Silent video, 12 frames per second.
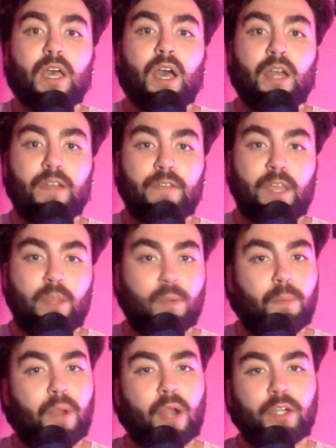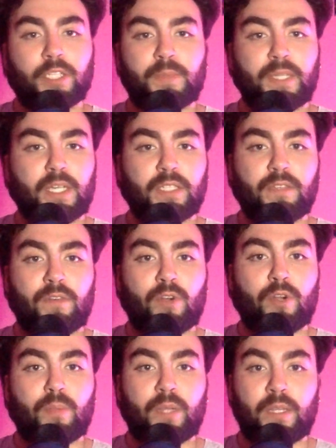unavailable partners because a
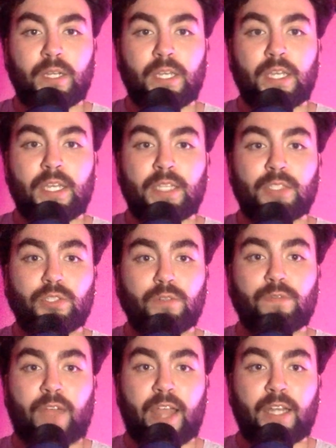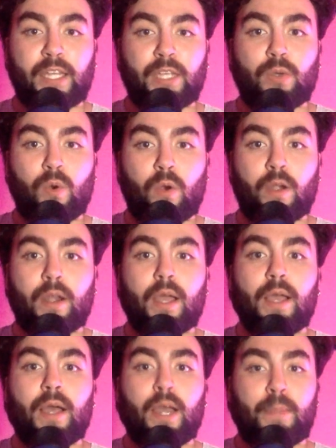vulnerability is too frightening or
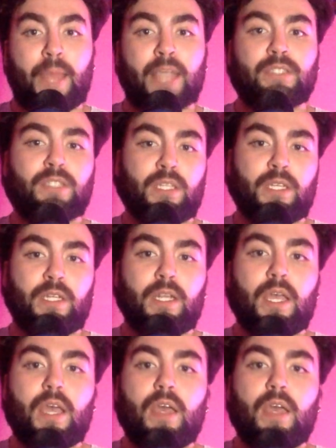unmasculine.